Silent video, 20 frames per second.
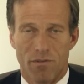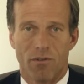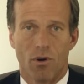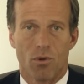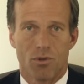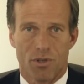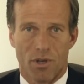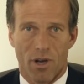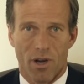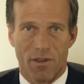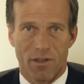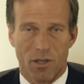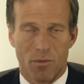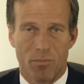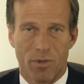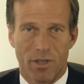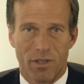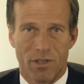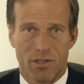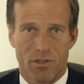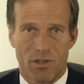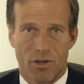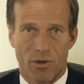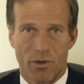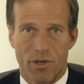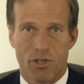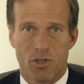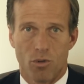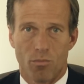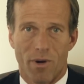votes on and the opinions that
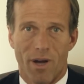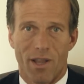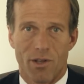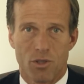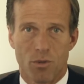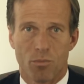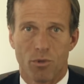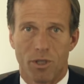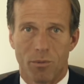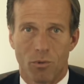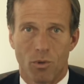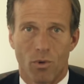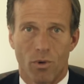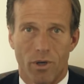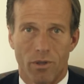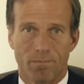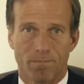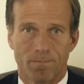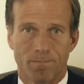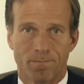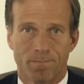are issued by the Supreme Court.